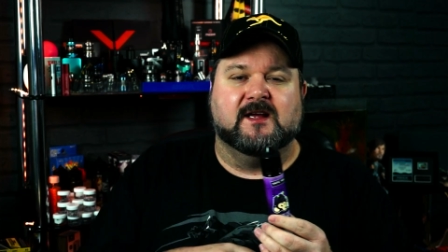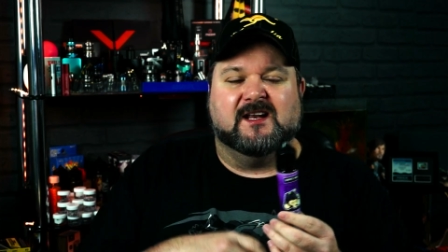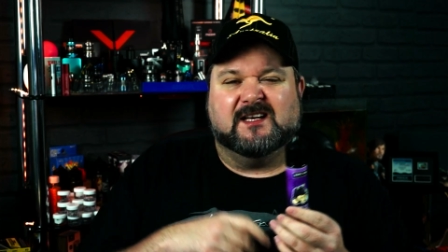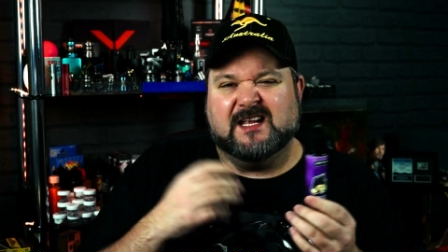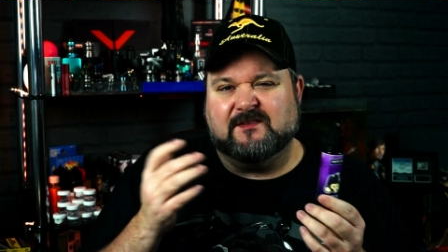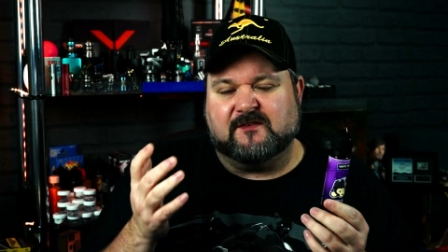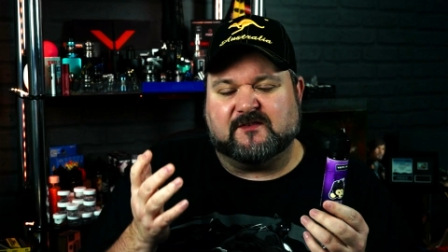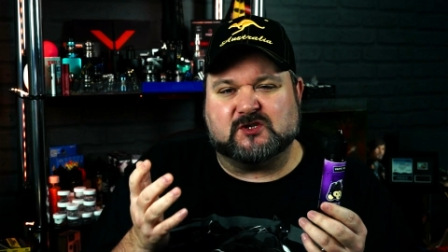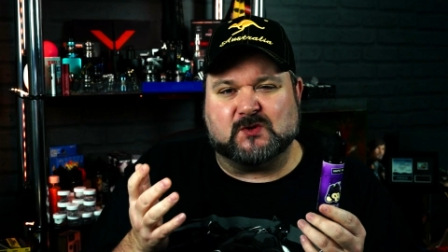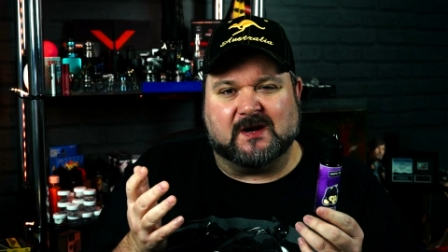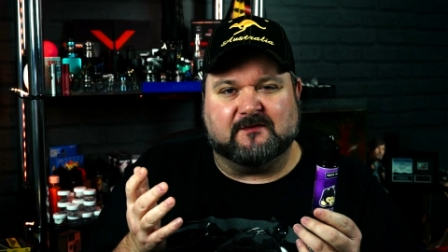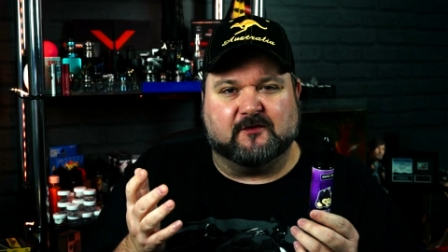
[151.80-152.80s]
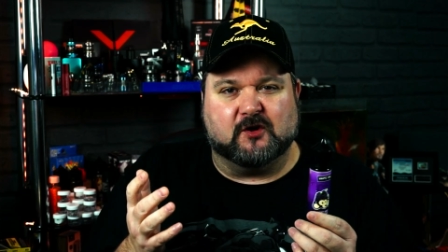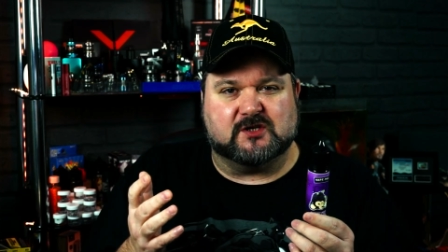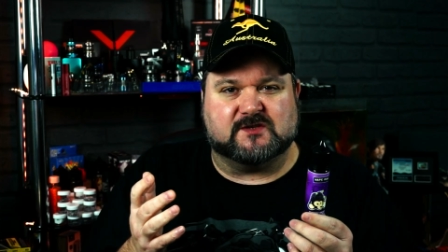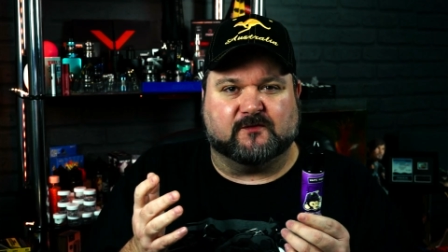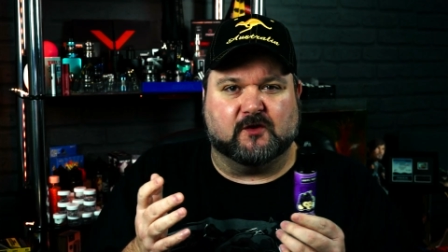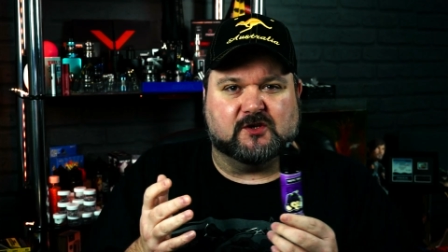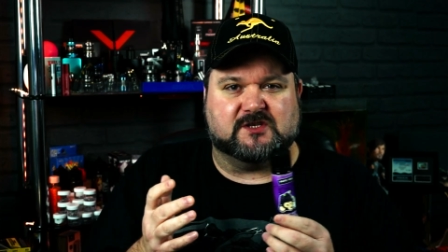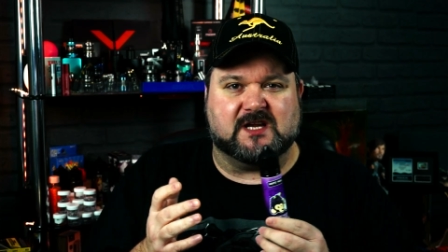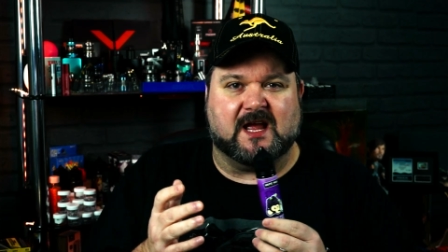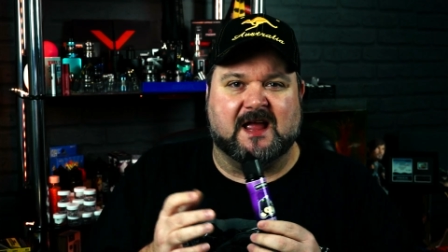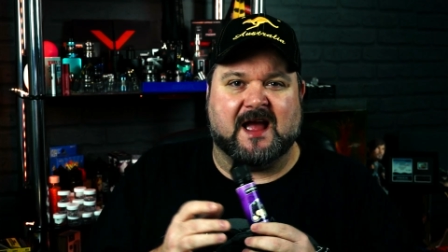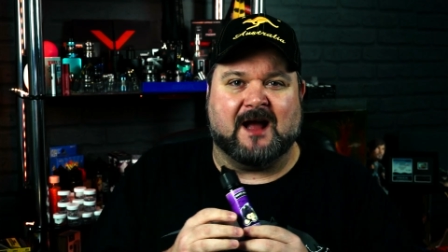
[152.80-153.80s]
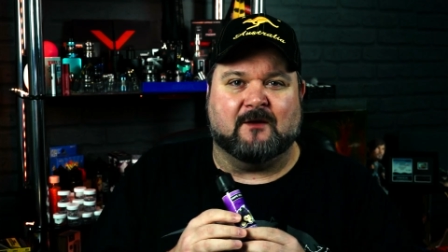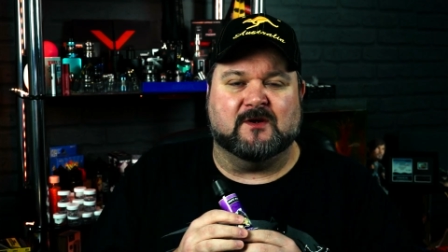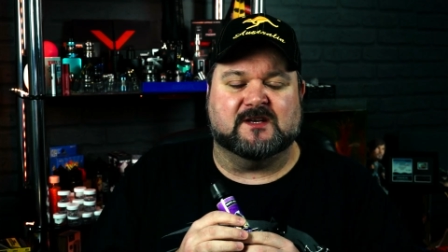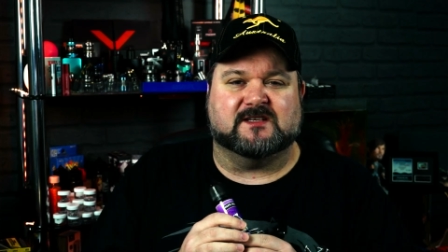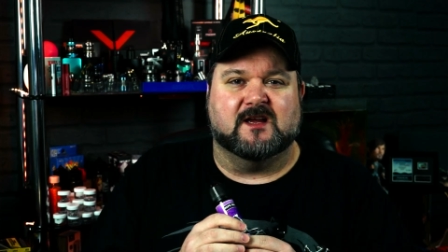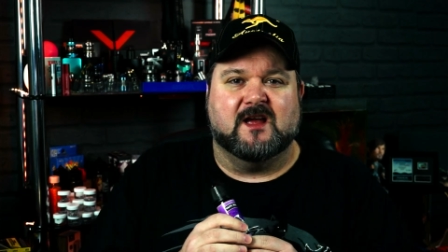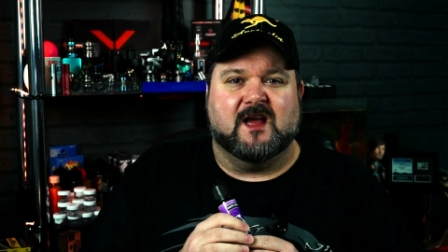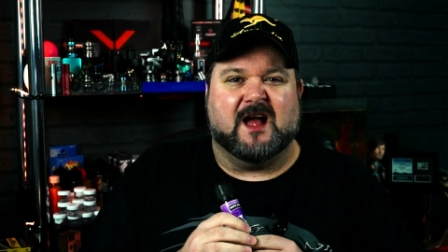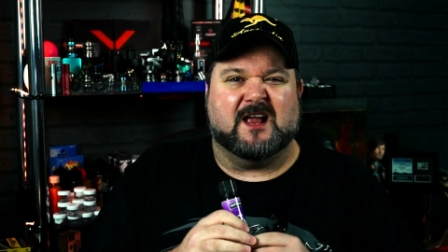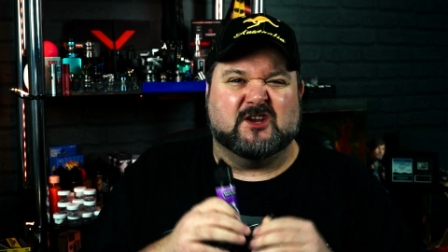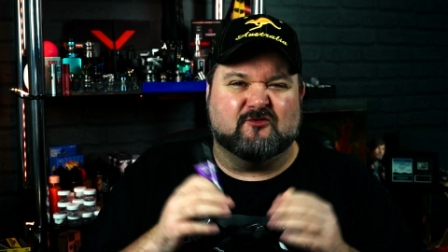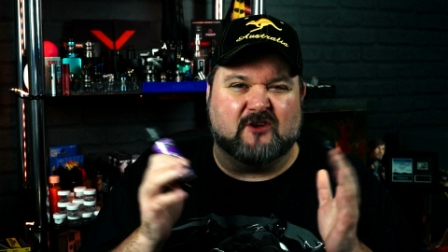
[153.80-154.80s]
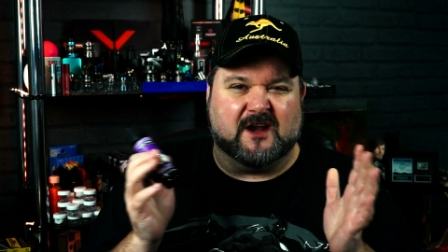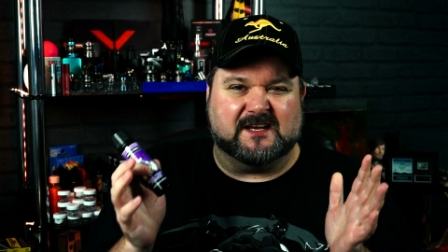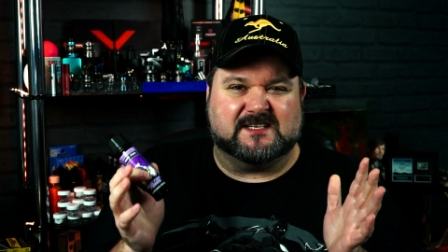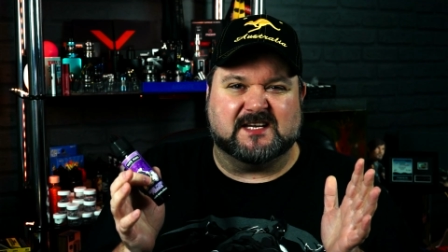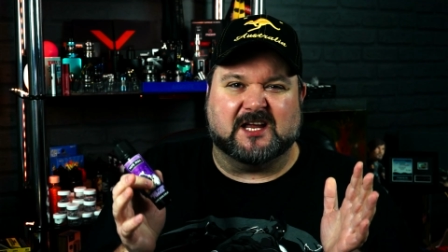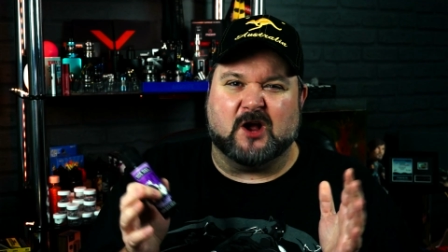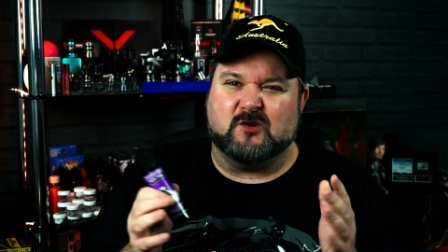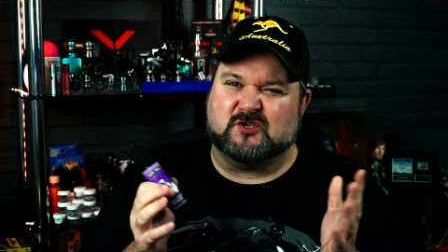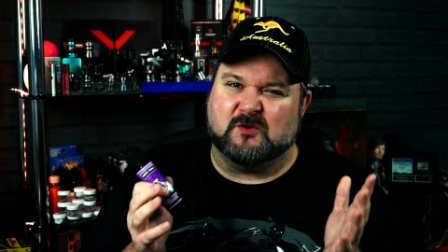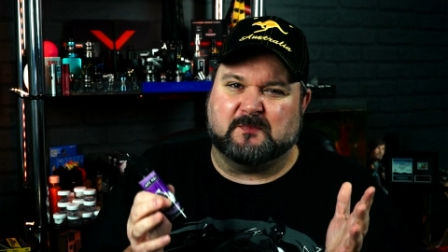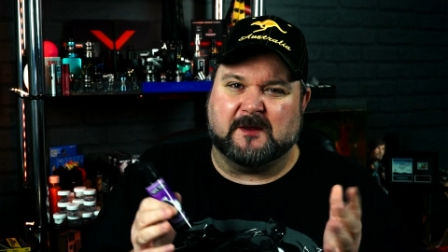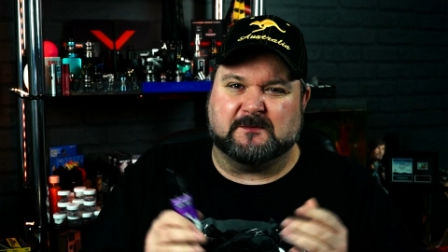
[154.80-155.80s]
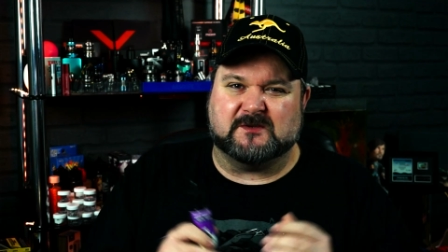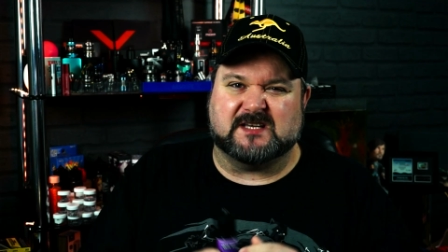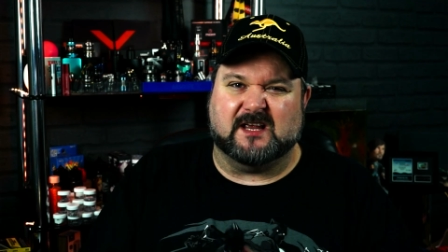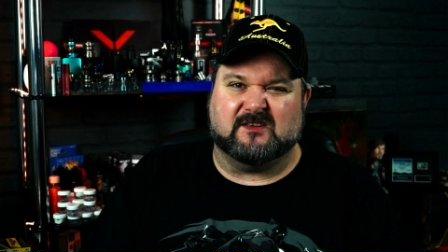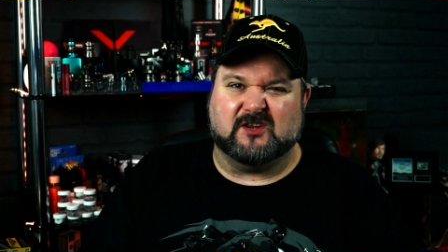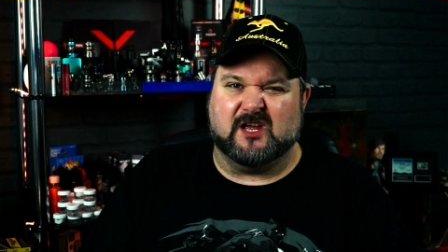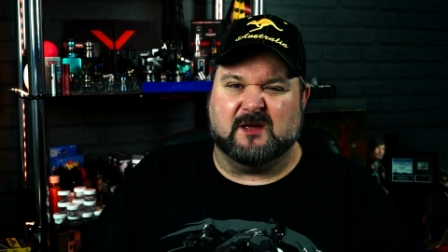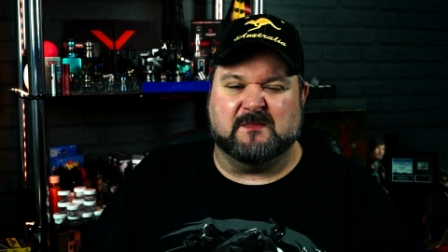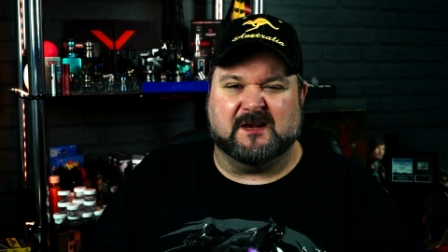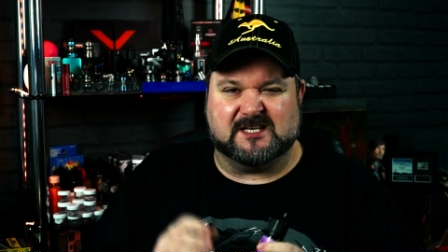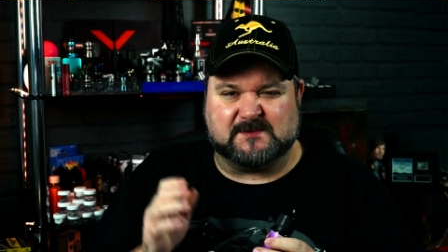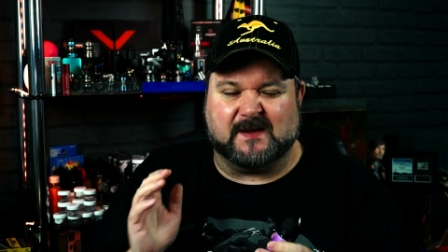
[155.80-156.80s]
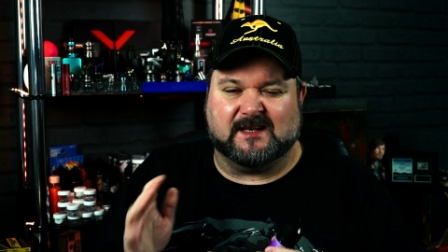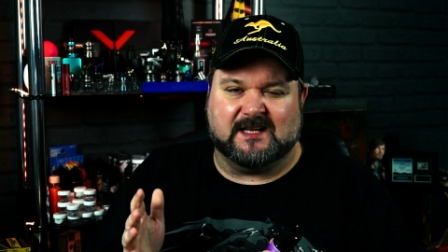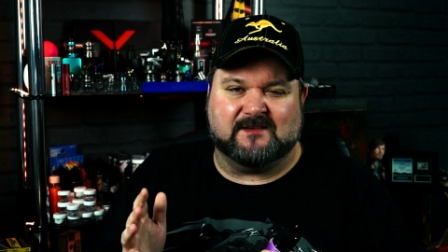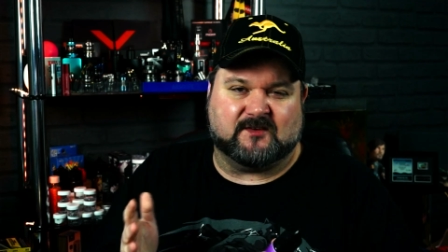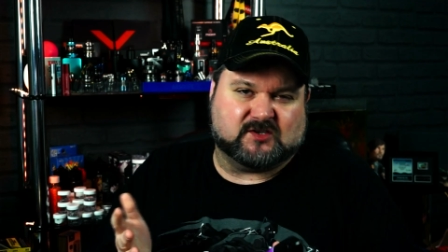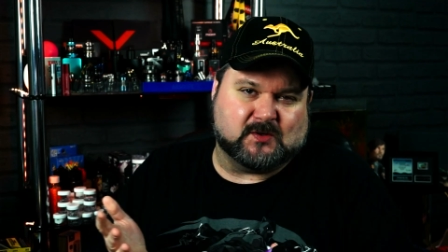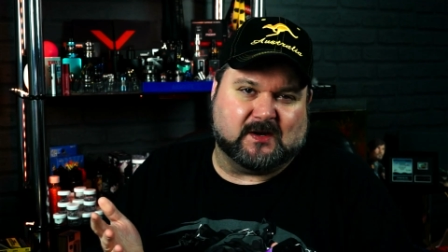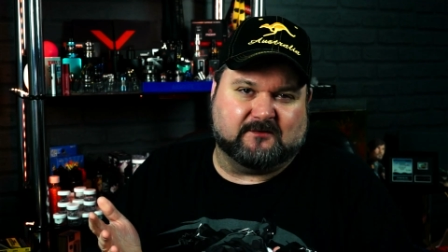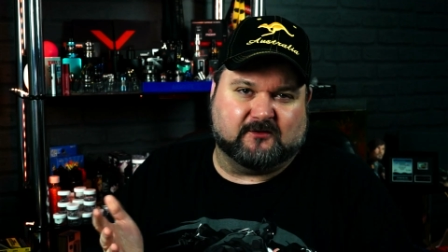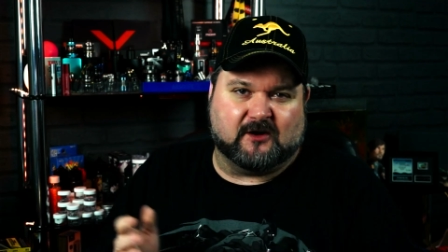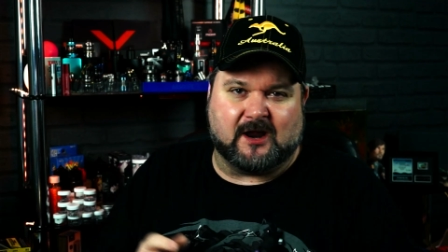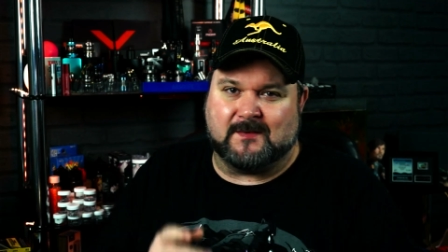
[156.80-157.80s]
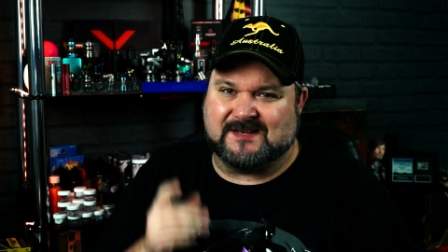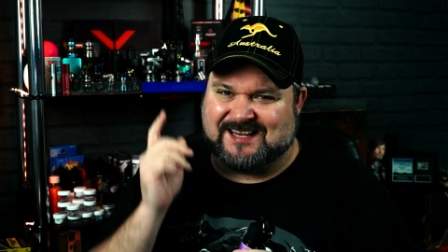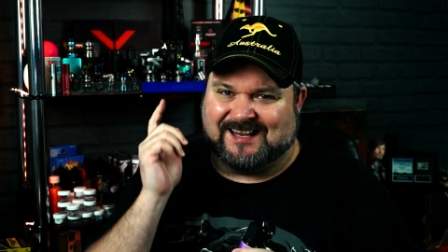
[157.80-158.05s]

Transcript: leave it for 24 to 48 hours and you're ready to go. Some people say 30 minutes, but I'd leave it 24 hours.